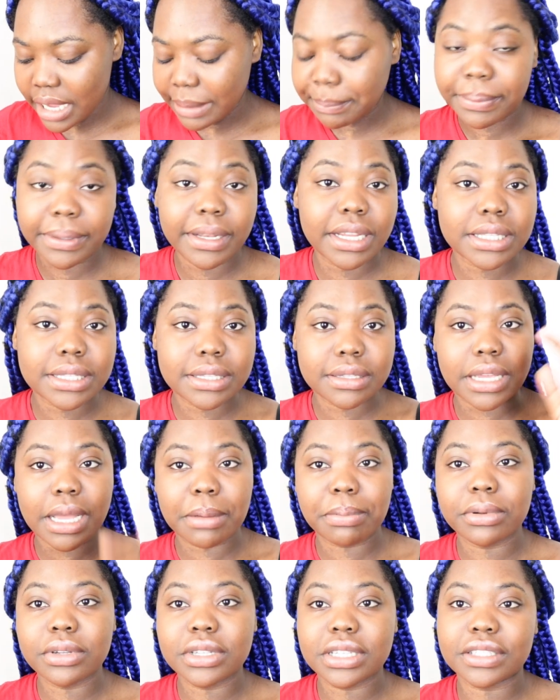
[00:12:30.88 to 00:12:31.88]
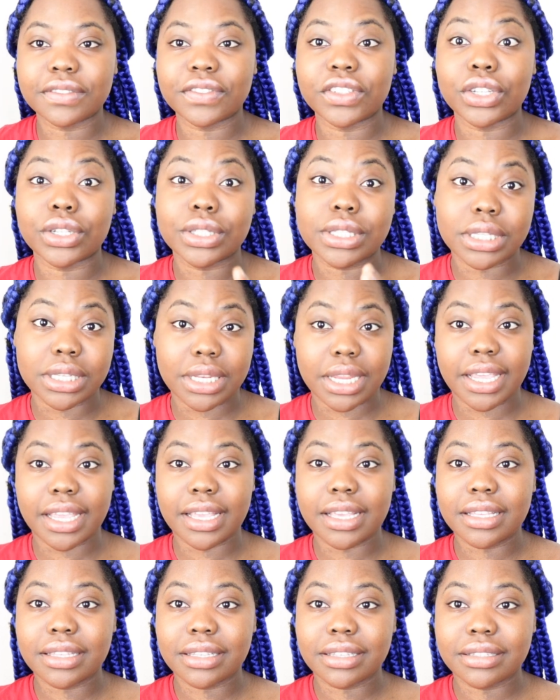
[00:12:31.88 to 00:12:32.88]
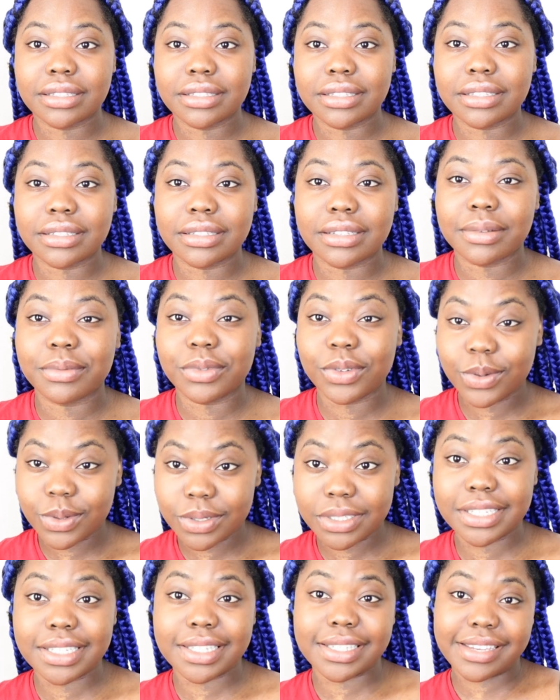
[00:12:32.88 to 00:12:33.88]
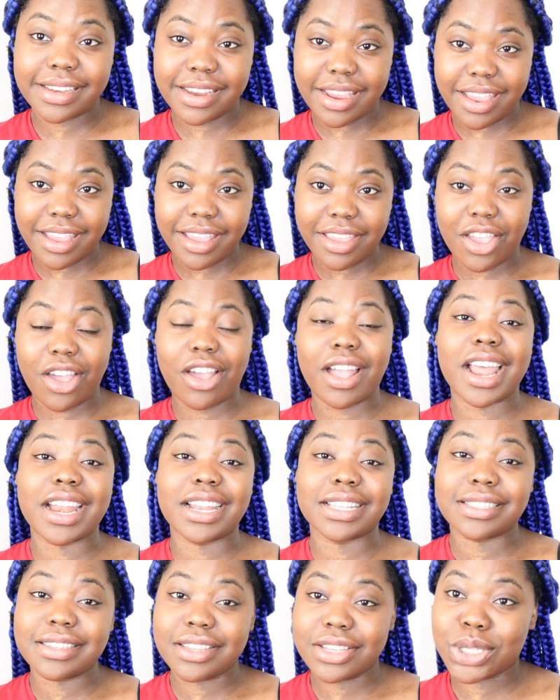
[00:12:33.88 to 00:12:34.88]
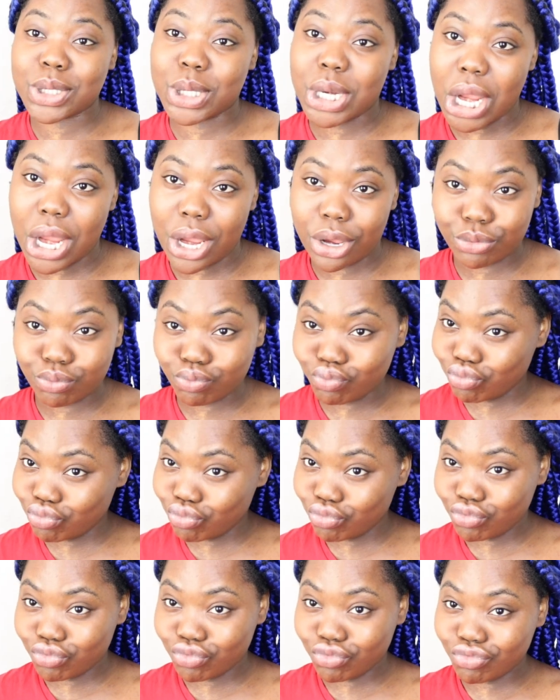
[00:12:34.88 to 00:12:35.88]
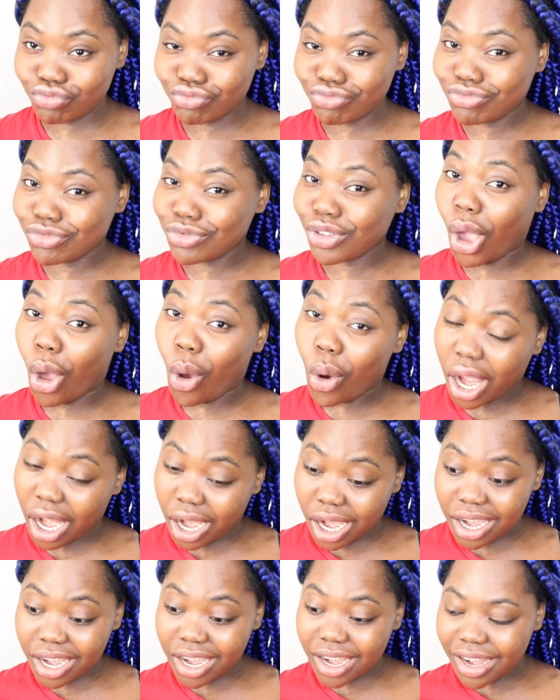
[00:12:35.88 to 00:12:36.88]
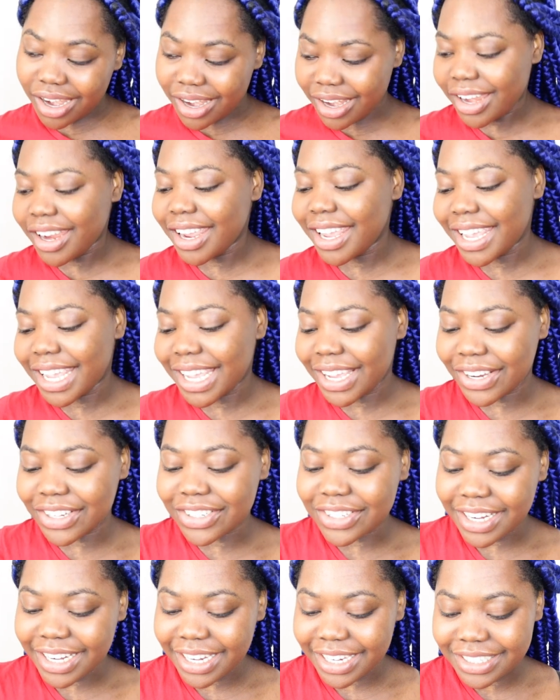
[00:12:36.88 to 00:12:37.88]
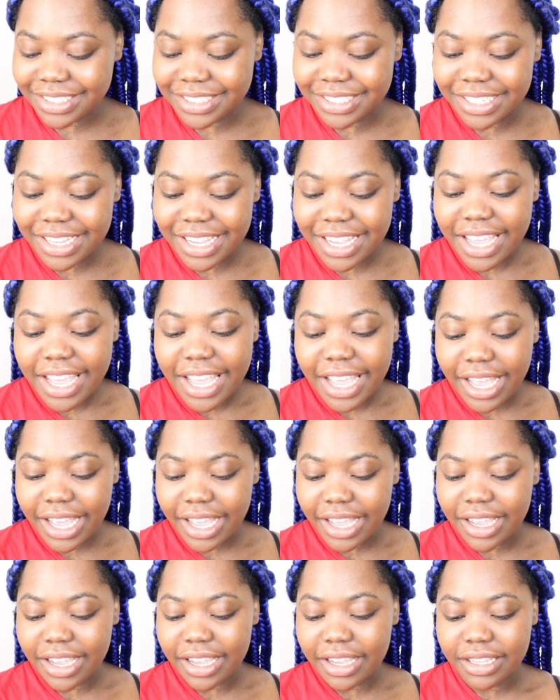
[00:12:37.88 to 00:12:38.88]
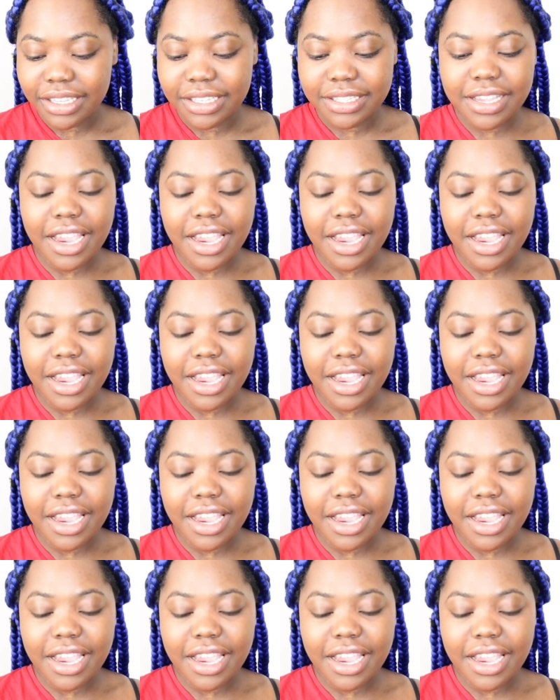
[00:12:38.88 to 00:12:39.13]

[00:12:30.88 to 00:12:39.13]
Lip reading: plan to upload this video today. So I'm recording it today. Y'all gonna see it today. Okay. All right. It's